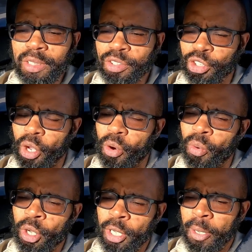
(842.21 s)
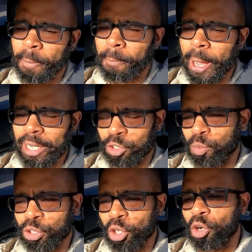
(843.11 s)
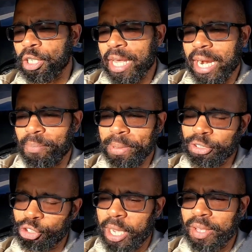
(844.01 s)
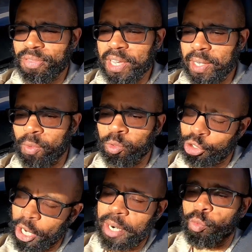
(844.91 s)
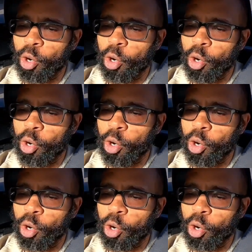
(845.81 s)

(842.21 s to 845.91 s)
So as a result of that, I've been trying to